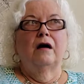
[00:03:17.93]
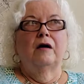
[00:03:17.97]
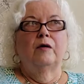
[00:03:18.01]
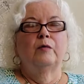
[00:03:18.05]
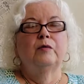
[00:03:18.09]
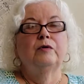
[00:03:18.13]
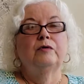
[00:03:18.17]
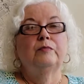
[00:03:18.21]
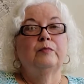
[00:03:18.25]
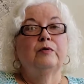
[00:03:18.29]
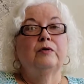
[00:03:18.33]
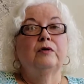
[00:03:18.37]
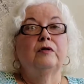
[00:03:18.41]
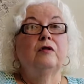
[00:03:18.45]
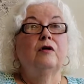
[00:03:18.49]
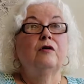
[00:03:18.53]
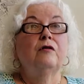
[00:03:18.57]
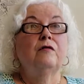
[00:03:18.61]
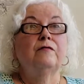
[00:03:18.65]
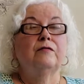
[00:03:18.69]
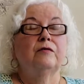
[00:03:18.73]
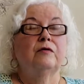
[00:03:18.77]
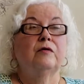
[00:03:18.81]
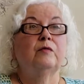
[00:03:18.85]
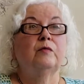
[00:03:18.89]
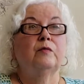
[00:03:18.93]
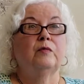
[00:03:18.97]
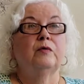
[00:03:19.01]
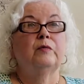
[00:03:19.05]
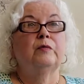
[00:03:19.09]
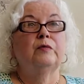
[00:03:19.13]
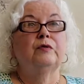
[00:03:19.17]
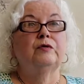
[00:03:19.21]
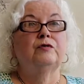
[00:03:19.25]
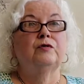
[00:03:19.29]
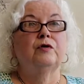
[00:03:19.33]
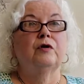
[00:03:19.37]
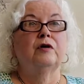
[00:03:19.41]
would pull over and we
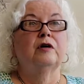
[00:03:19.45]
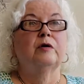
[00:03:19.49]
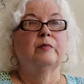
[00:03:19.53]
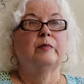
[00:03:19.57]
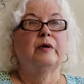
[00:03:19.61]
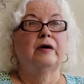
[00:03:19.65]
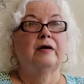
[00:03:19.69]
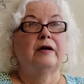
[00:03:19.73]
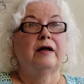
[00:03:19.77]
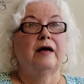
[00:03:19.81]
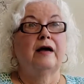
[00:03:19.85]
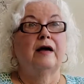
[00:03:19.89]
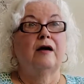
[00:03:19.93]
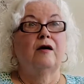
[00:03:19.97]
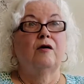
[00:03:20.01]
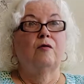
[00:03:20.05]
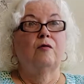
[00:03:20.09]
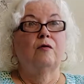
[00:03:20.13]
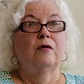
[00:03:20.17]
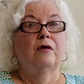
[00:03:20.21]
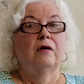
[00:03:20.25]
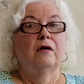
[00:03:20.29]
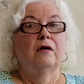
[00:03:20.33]
would talk about how